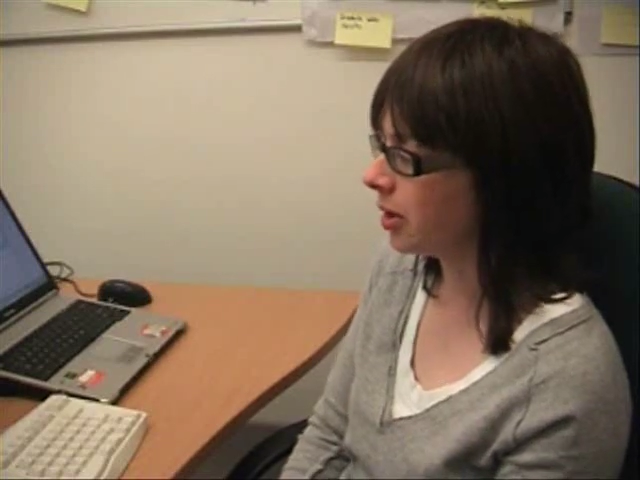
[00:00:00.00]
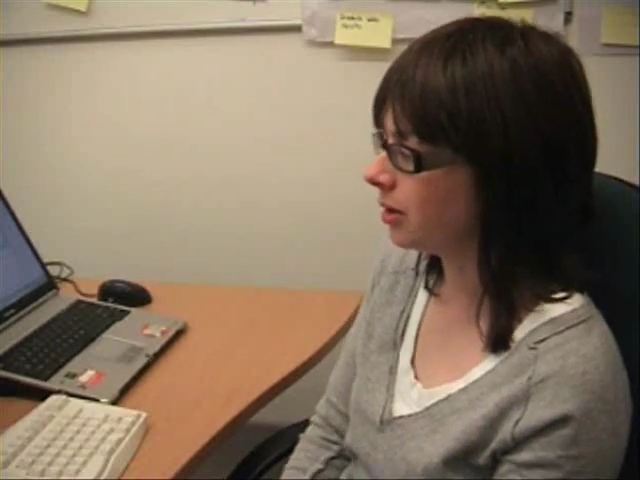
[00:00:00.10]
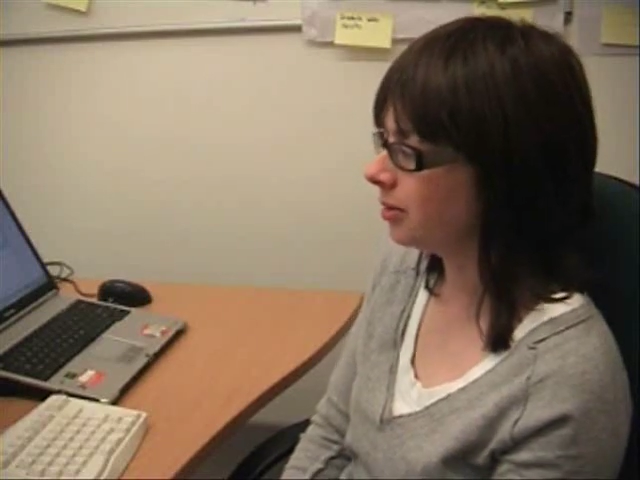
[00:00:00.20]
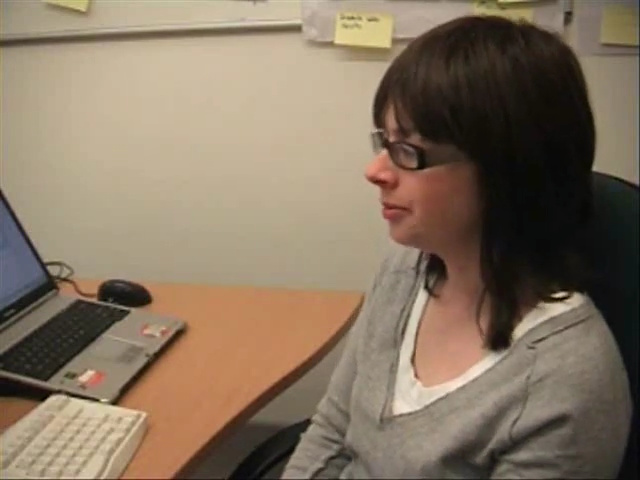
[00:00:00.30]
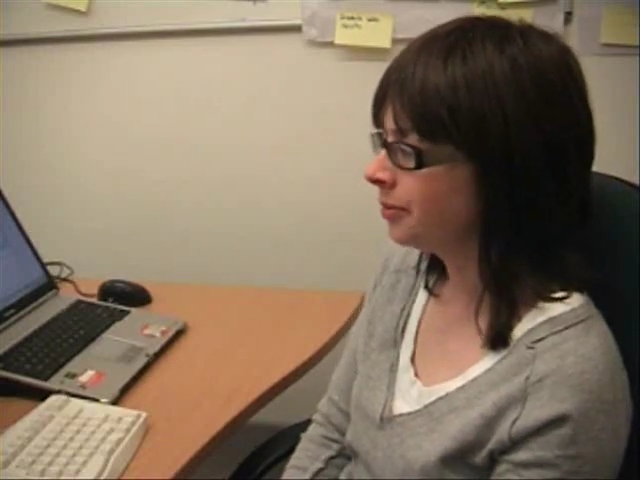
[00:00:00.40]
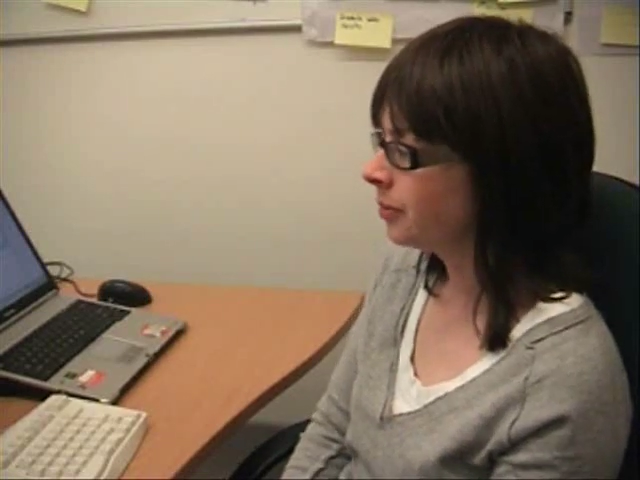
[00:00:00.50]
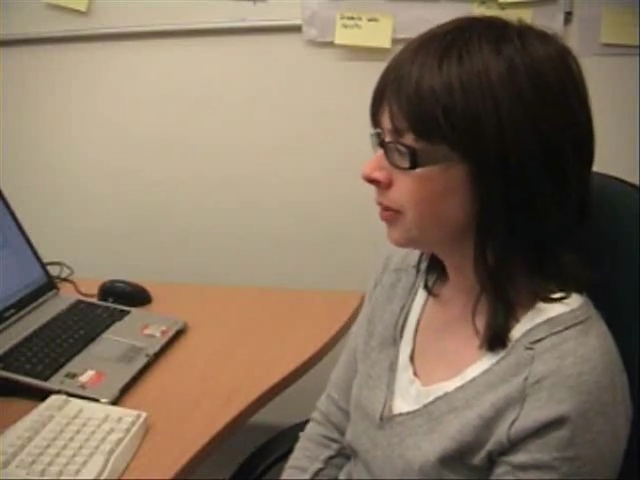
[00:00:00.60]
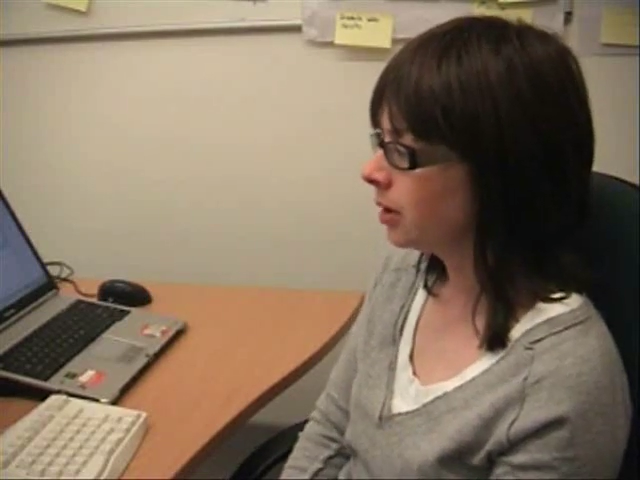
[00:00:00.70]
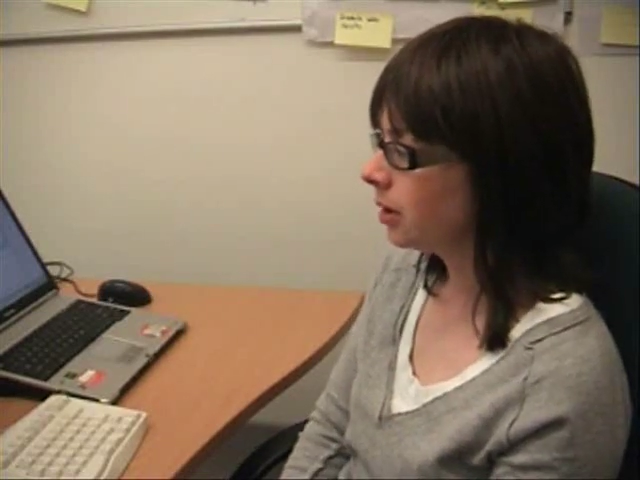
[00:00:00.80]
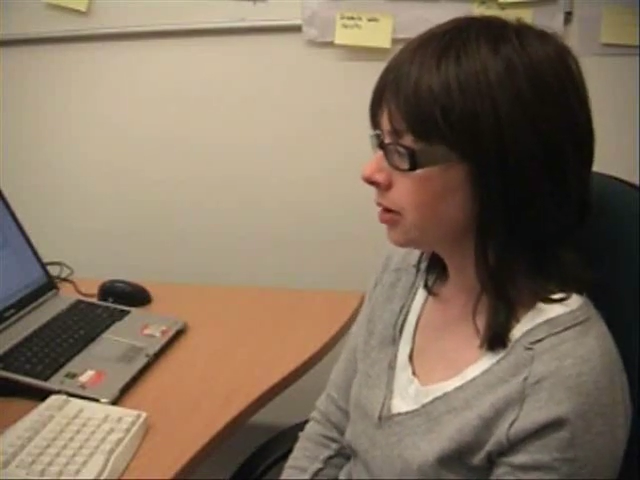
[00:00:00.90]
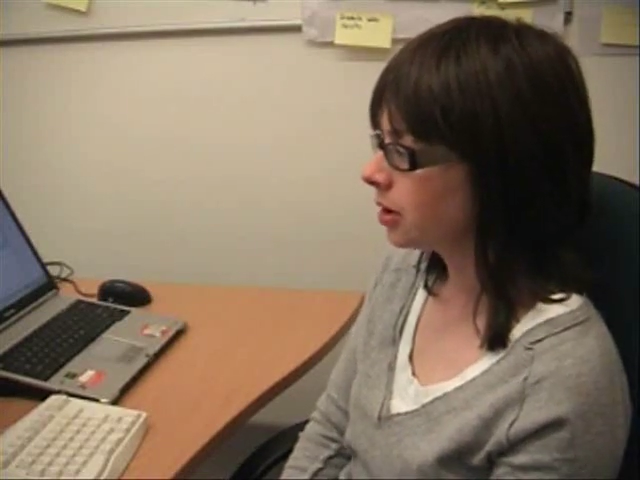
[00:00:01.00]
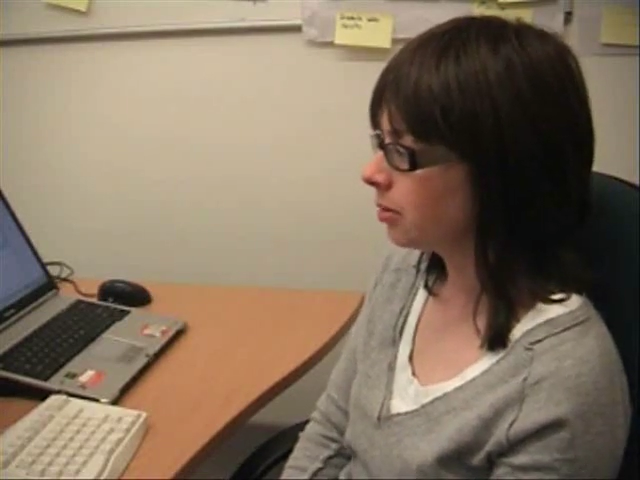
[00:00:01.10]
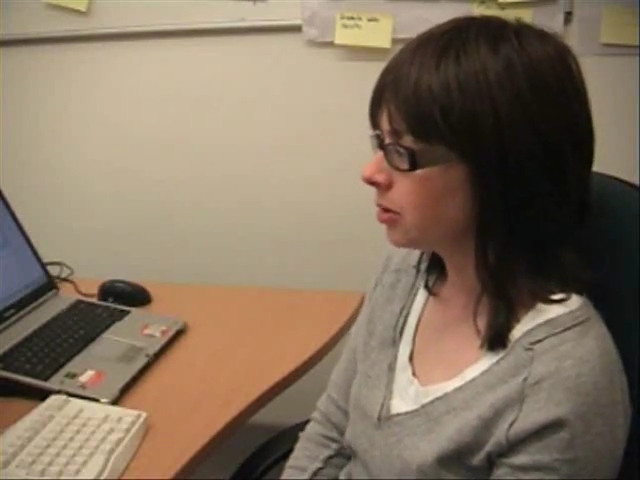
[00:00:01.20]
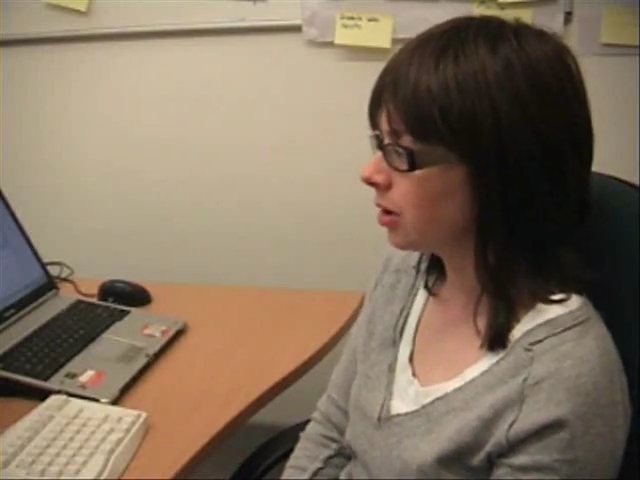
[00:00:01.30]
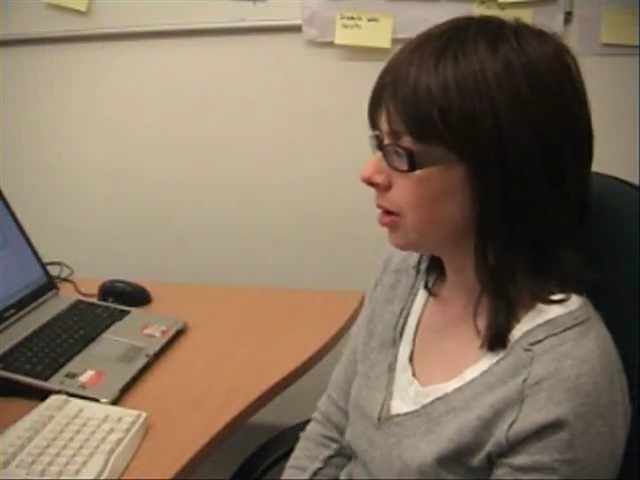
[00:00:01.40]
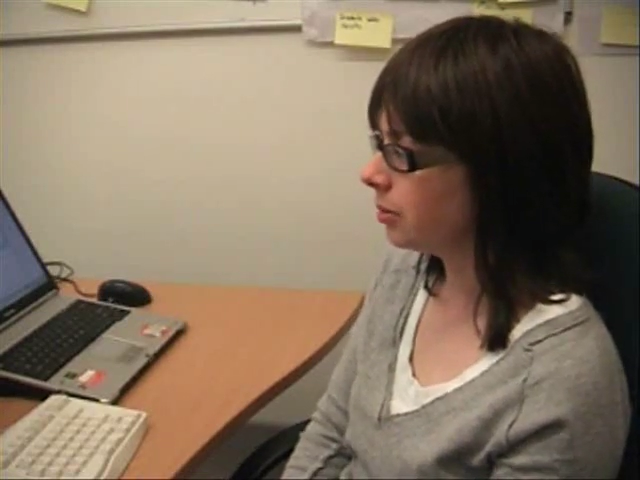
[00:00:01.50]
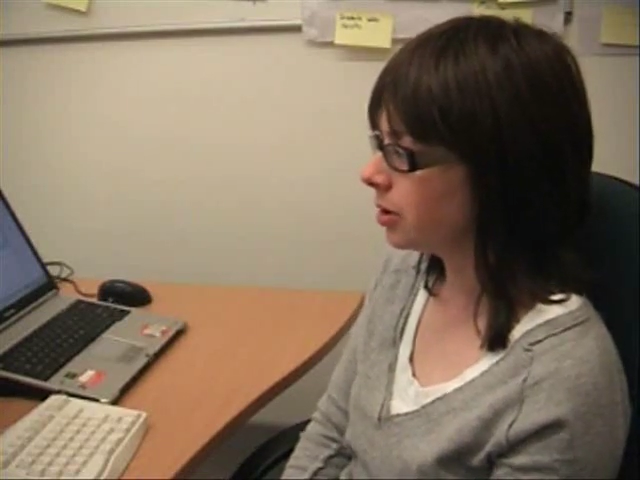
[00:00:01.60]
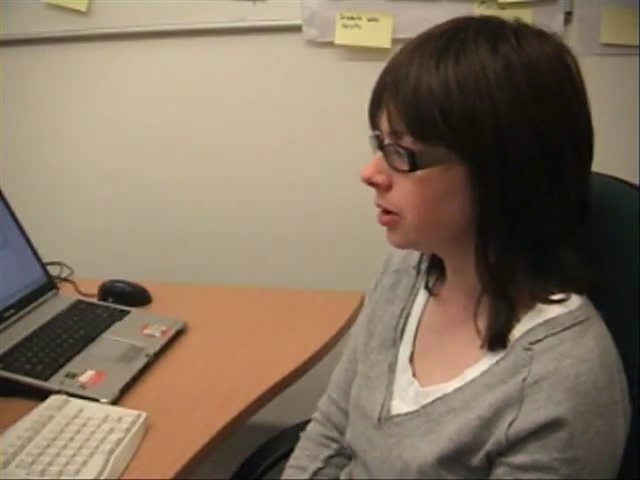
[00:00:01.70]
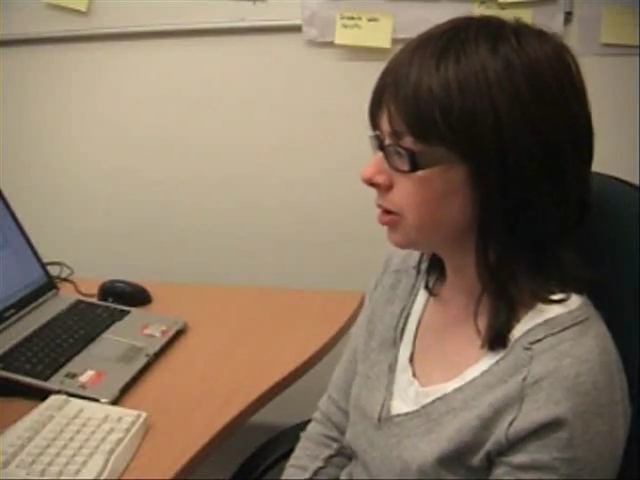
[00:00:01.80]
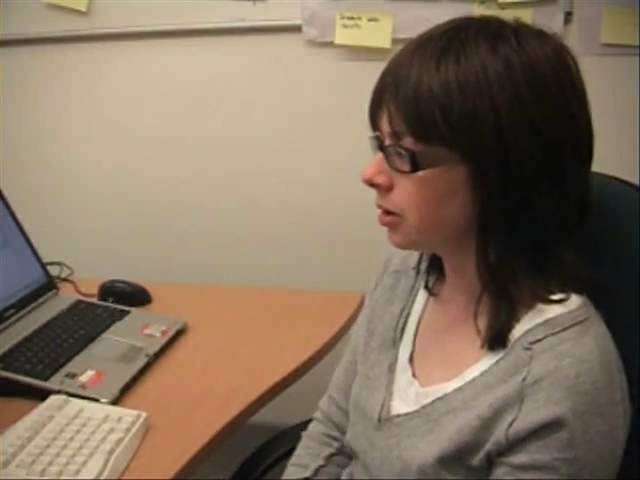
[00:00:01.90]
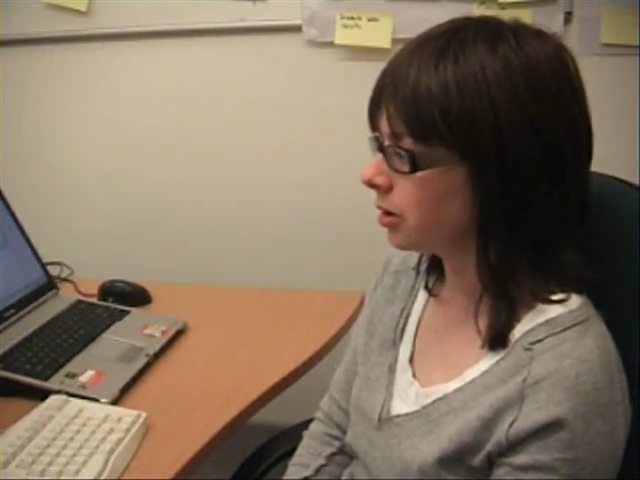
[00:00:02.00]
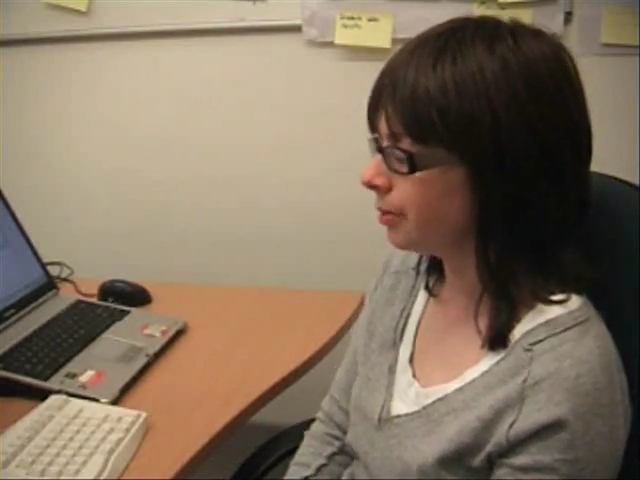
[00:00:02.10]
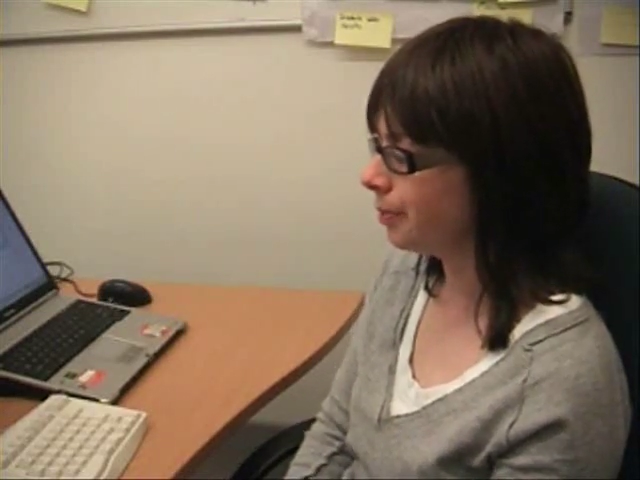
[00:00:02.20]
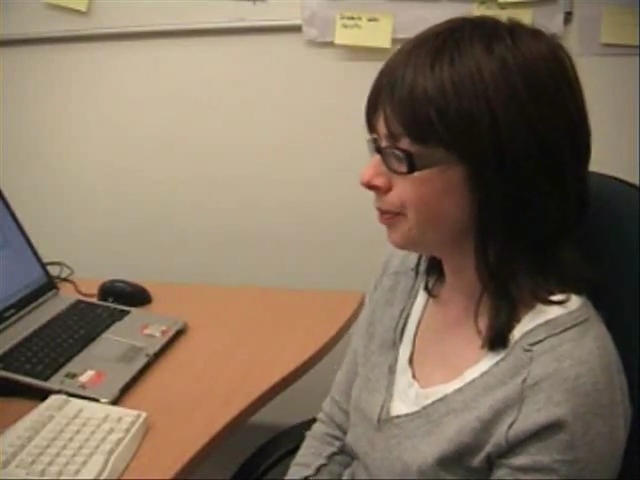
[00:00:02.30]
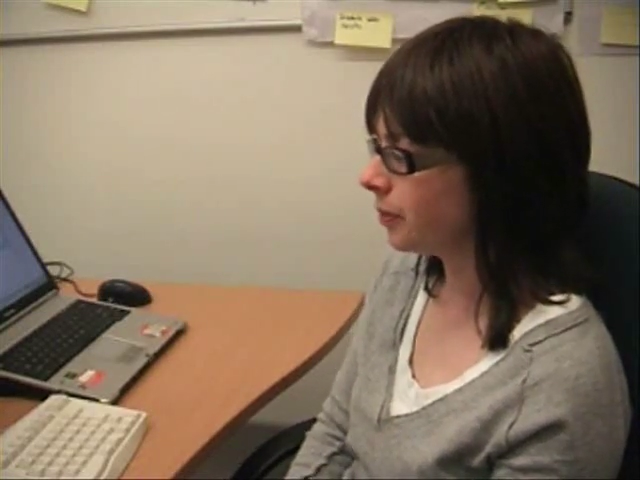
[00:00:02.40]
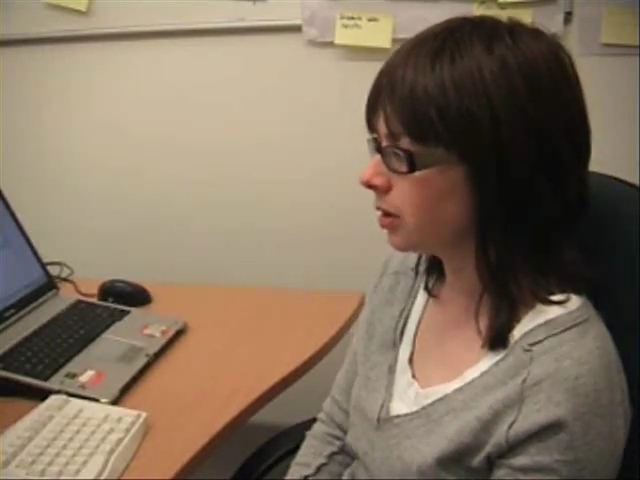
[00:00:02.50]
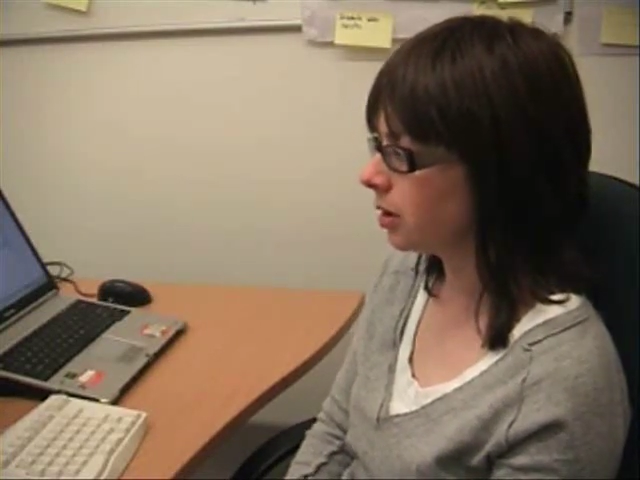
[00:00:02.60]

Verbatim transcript: but sometimes um,